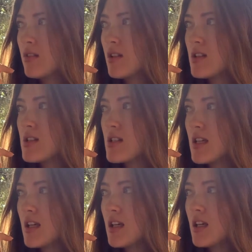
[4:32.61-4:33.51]
let's
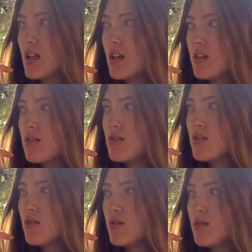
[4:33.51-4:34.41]
see,
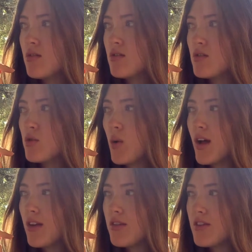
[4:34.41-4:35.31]

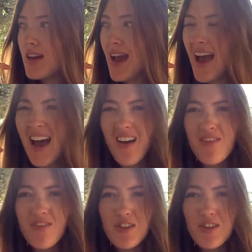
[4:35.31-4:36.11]
12 and a half